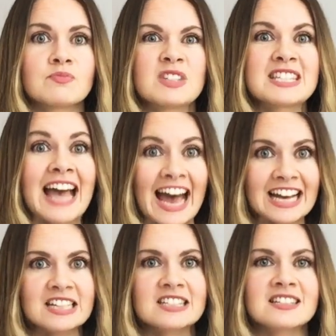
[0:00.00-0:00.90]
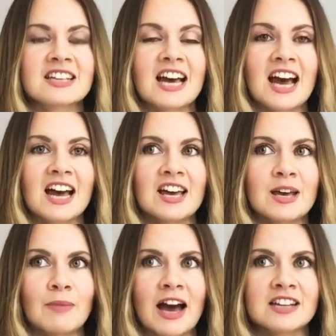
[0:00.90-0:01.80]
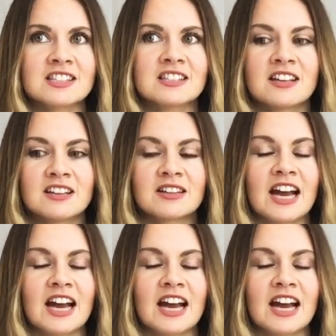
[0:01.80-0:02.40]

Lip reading: sex as the